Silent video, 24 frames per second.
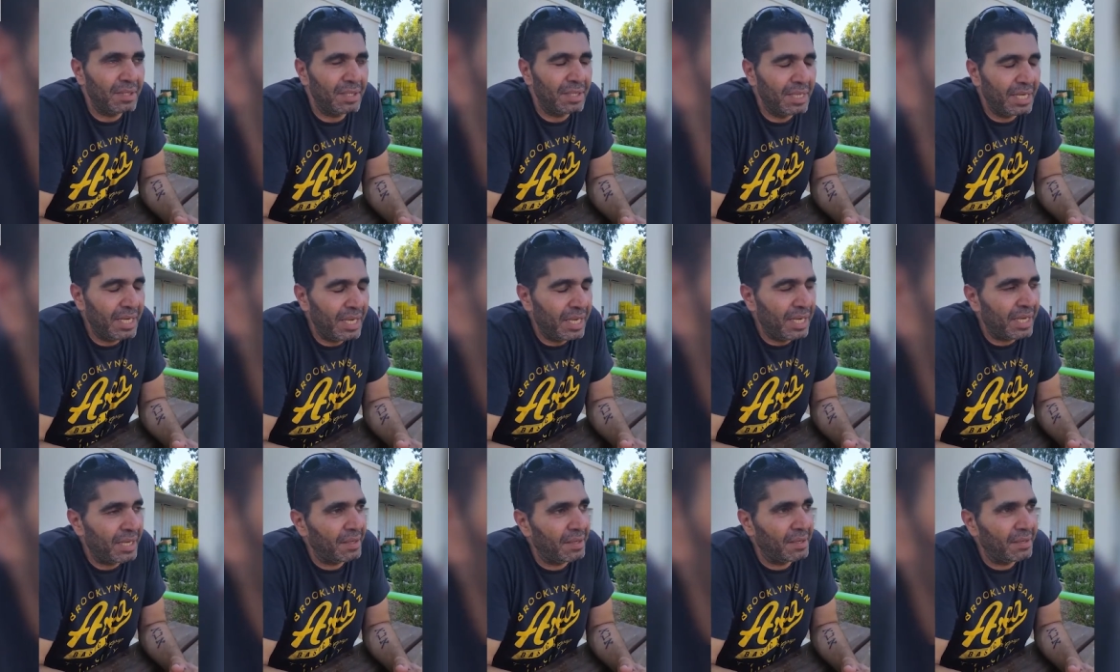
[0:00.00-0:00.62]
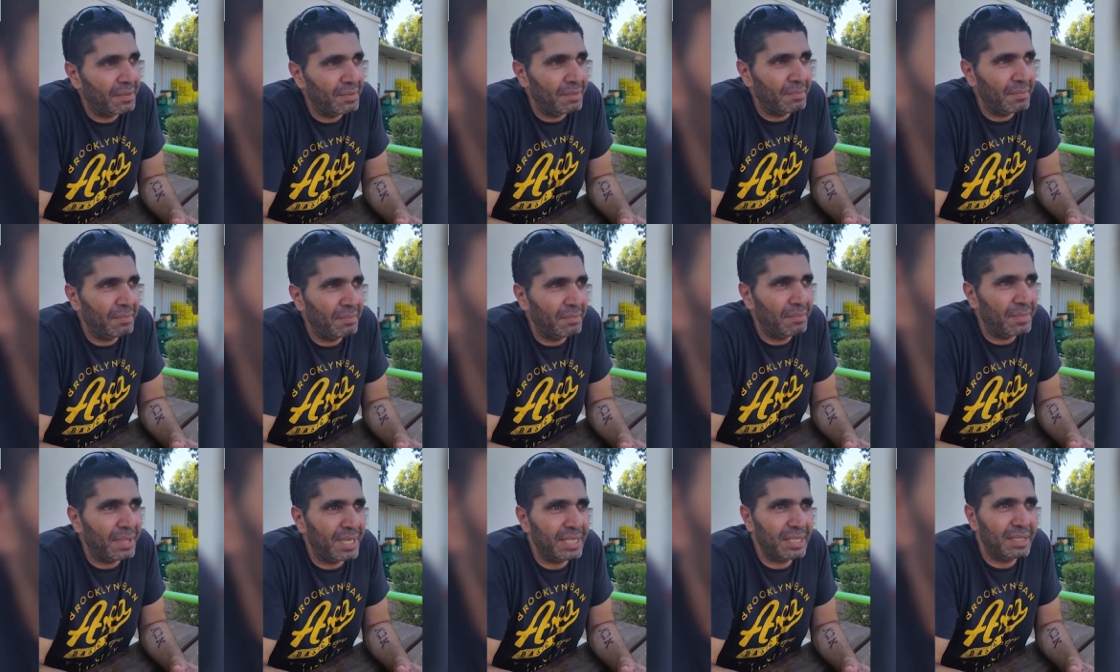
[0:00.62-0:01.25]
Yeah,
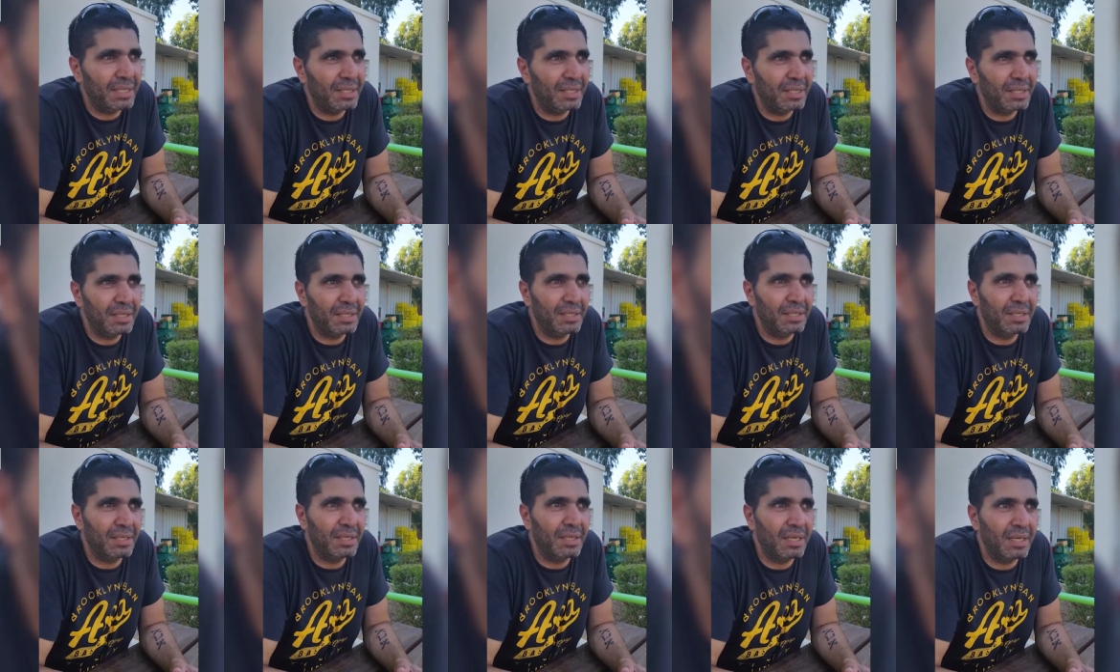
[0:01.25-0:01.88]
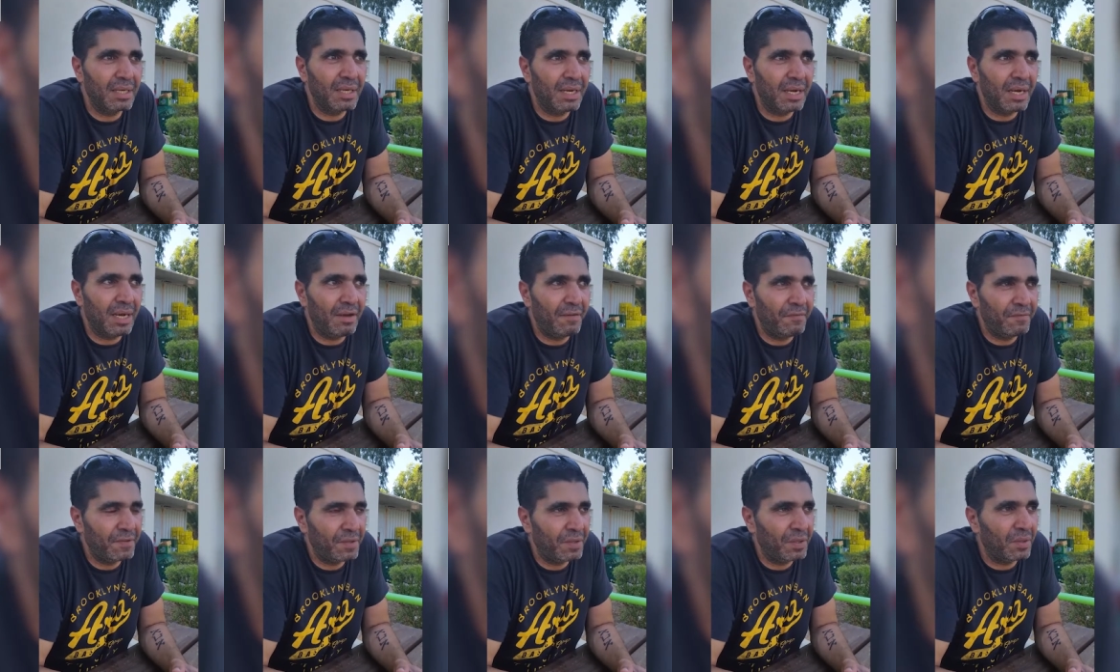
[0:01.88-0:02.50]
but
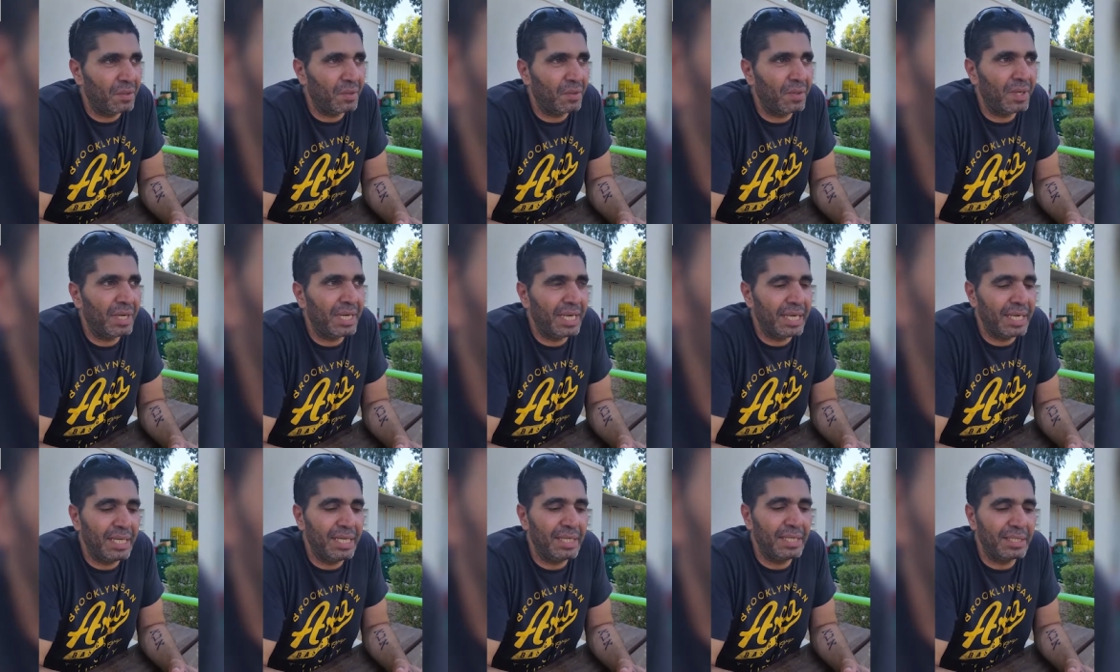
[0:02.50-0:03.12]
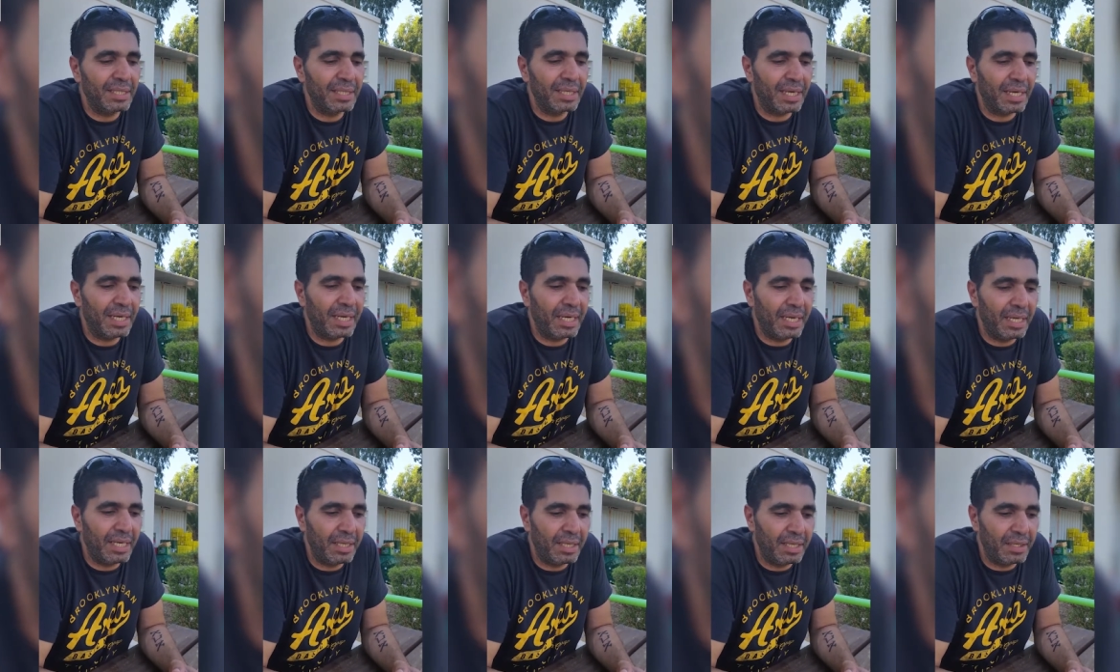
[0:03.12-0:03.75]
after a while
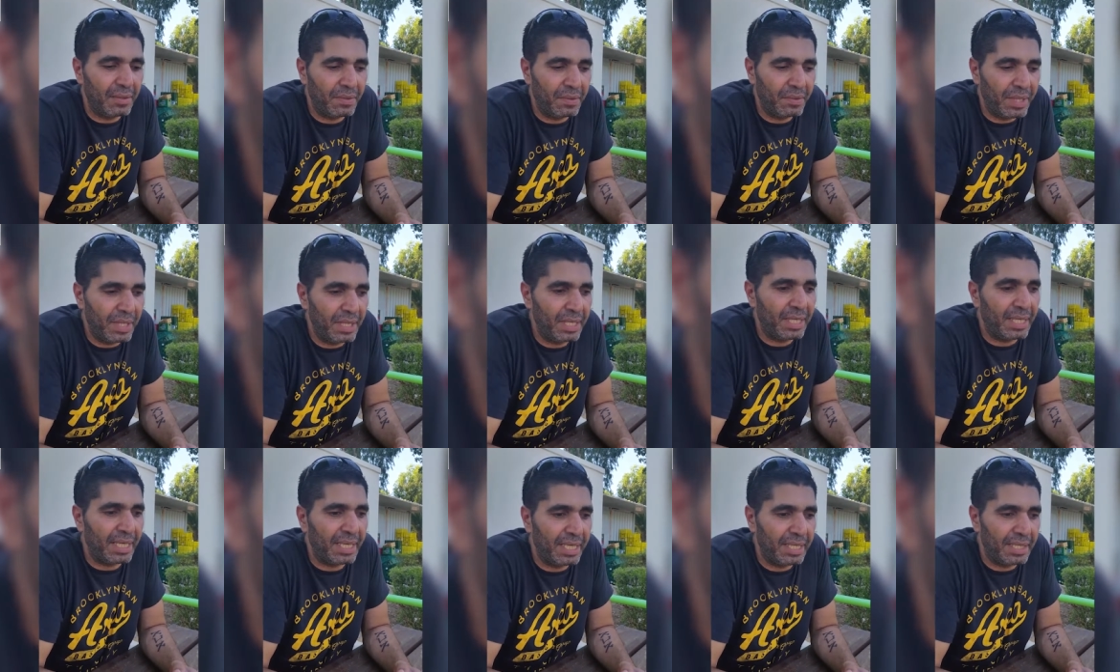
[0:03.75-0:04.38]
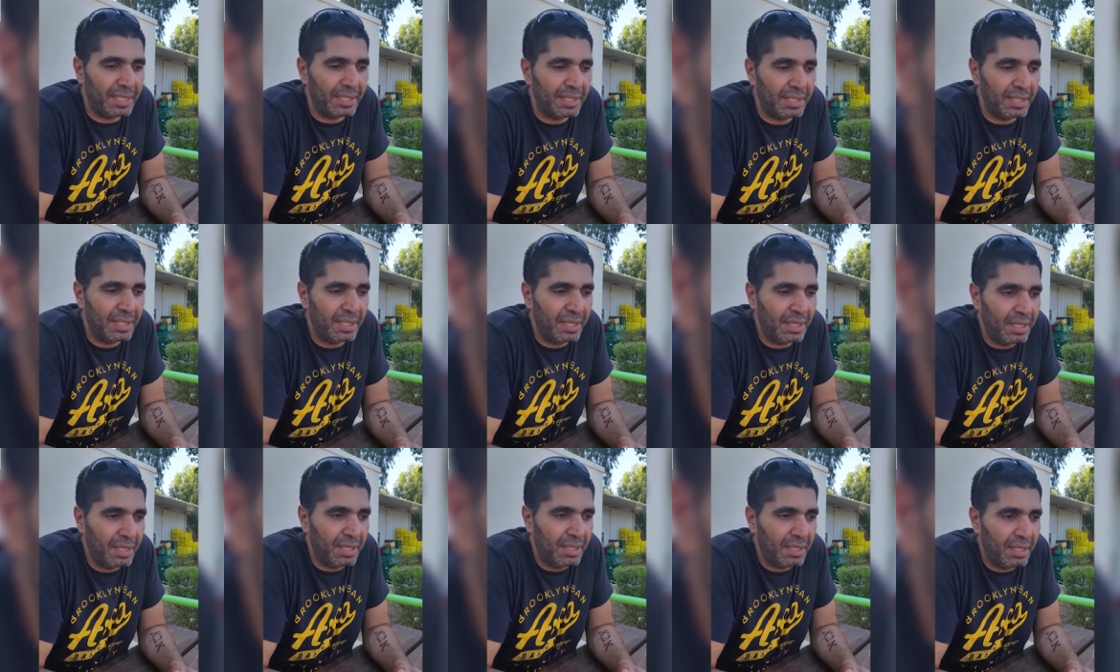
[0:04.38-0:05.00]
I realized,
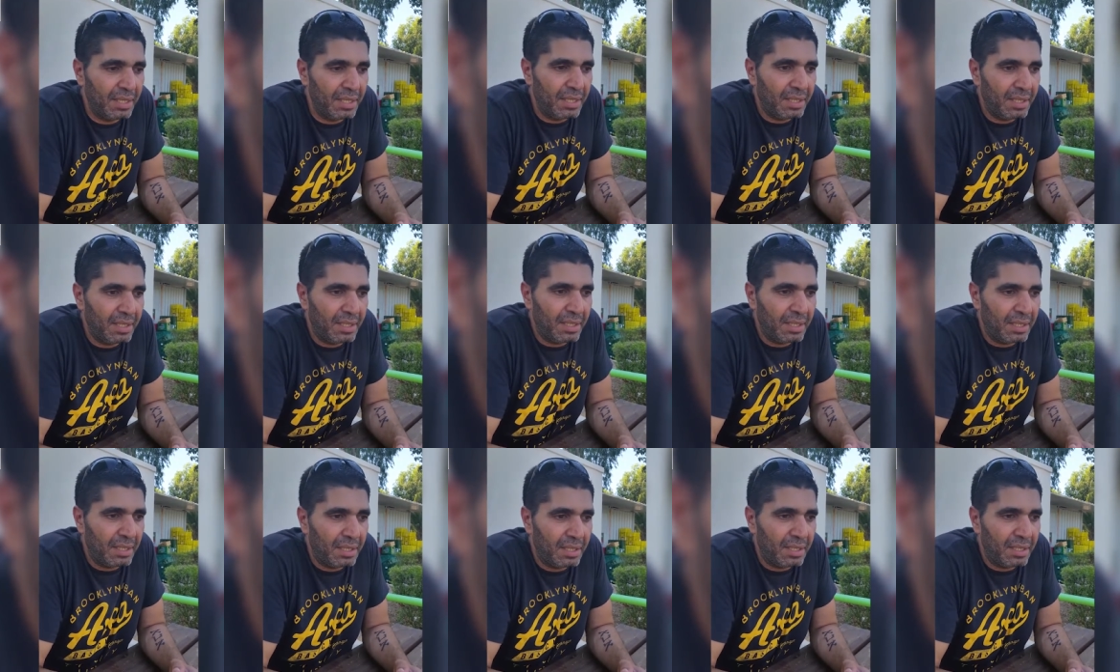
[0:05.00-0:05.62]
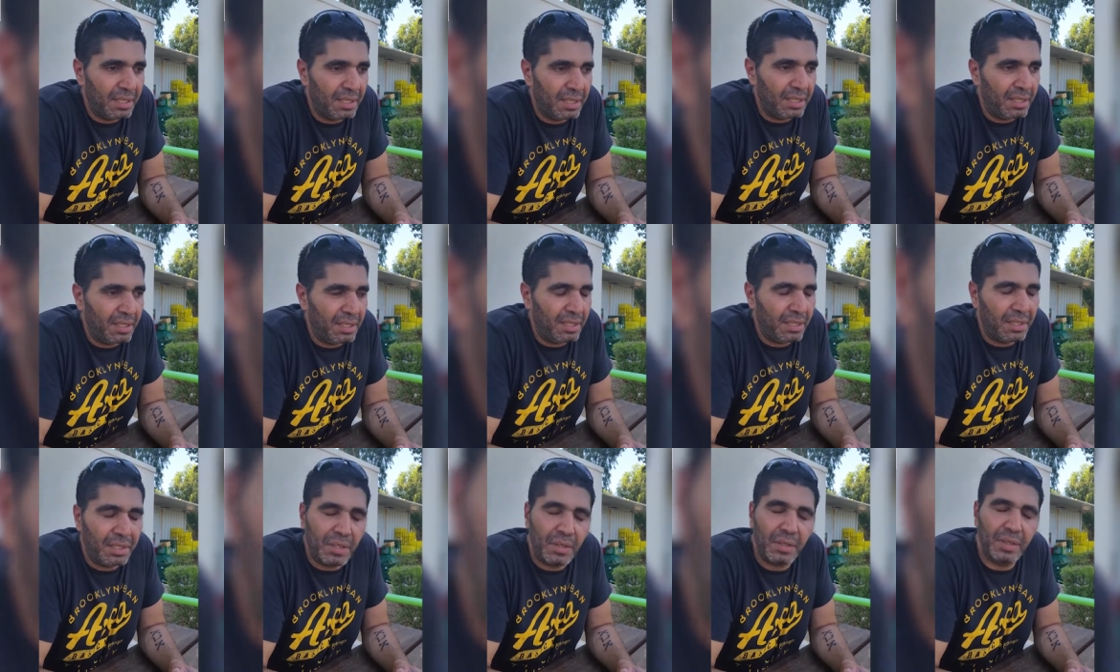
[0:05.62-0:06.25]

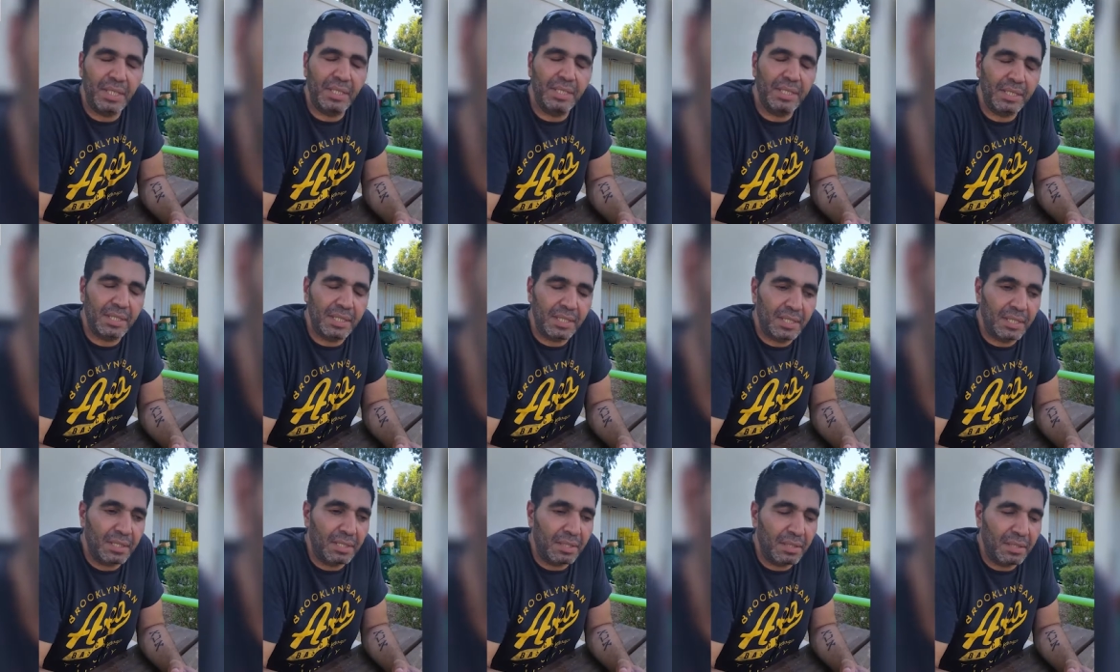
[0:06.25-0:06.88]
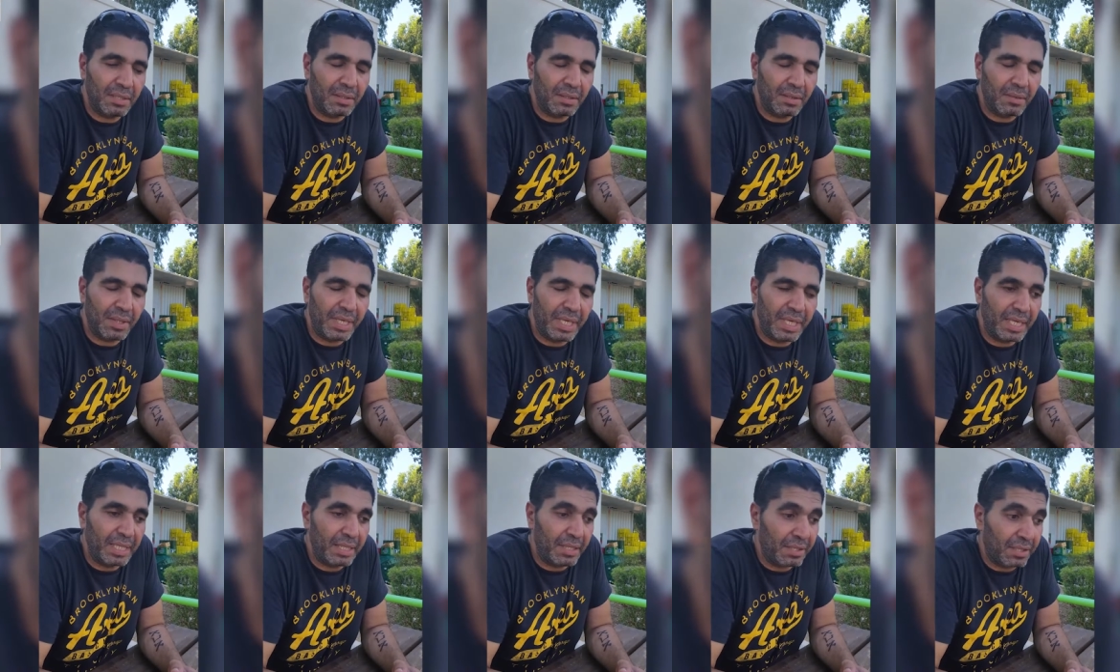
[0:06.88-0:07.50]
you know, it's
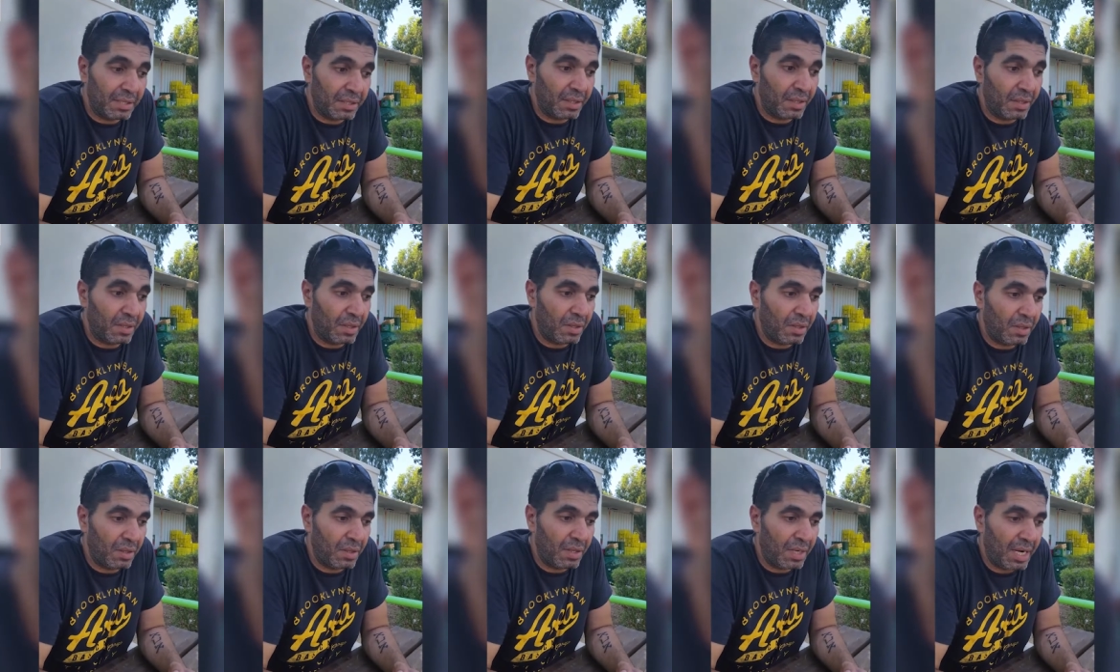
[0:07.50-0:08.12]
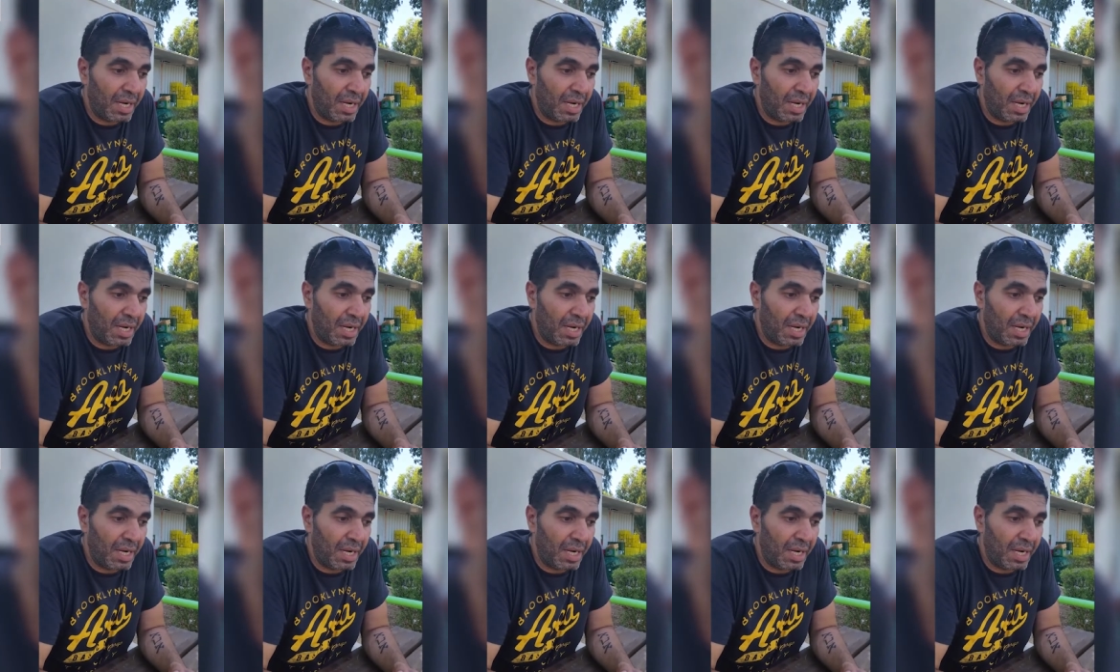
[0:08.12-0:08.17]
when I saw